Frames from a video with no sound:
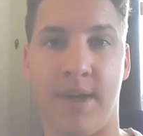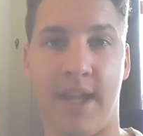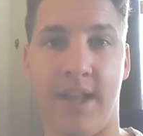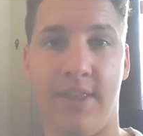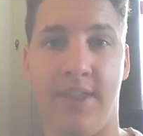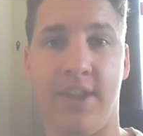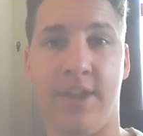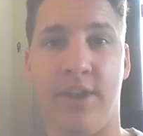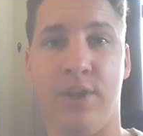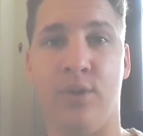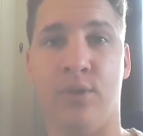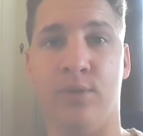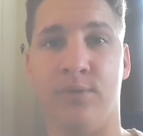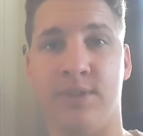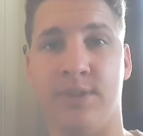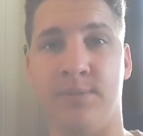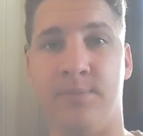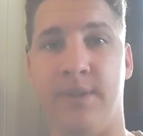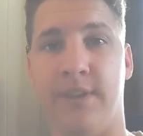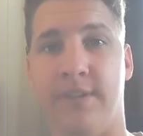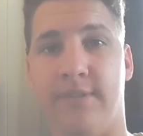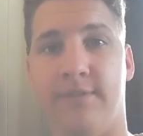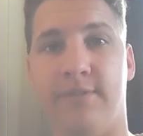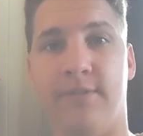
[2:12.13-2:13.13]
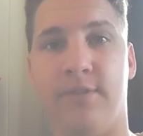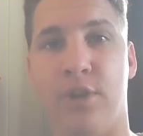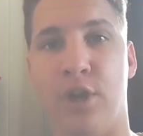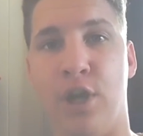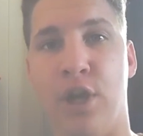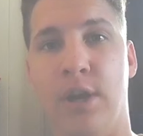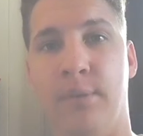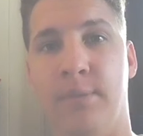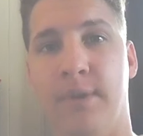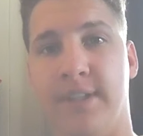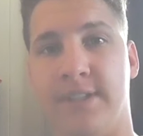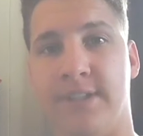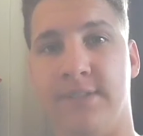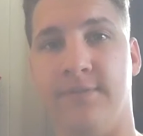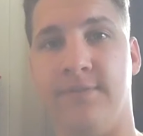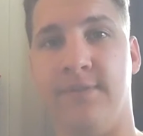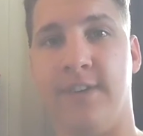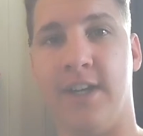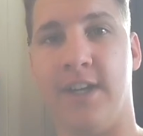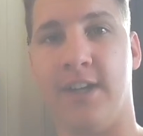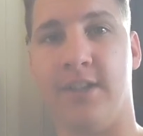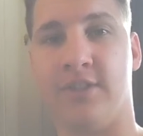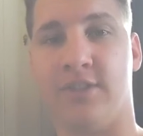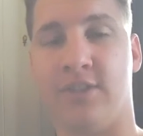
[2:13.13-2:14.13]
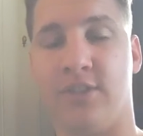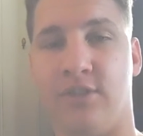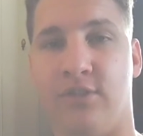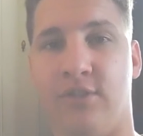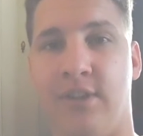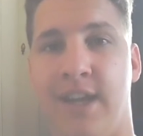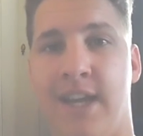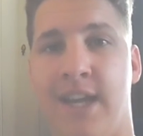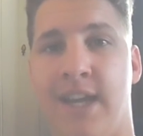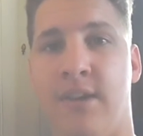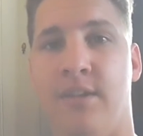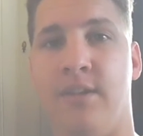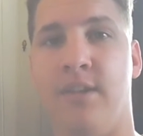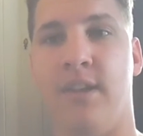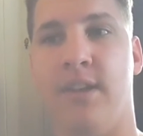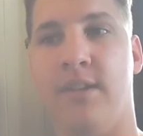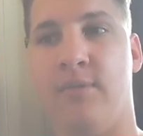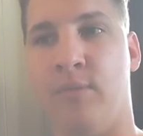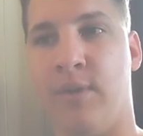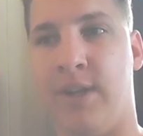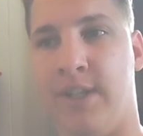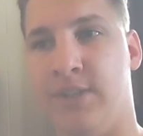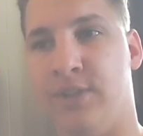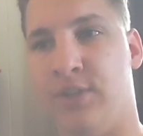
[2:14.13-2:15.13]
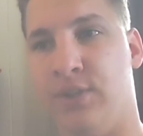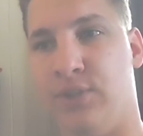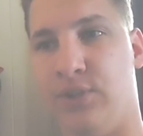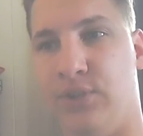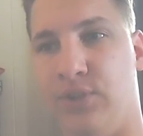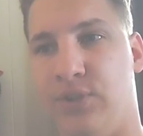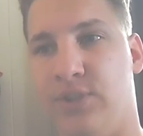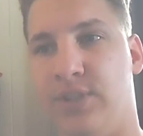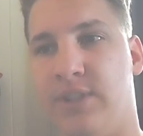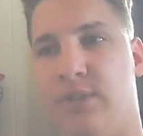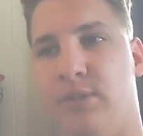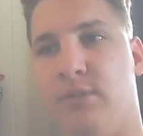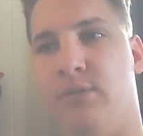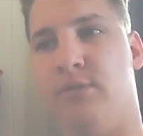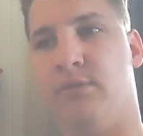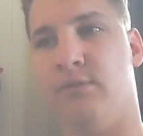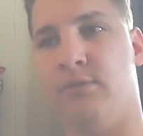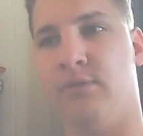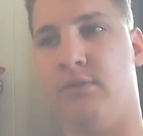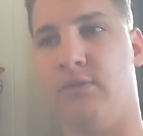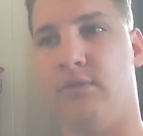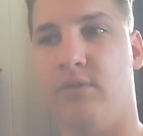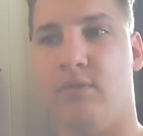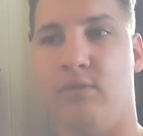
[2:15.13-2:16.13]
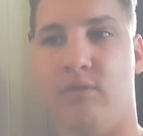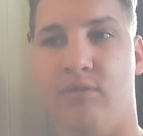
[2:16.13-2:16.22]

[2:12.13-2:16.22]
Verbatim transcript: But the Norm Smith, the best and fairest on ground, went to Cyril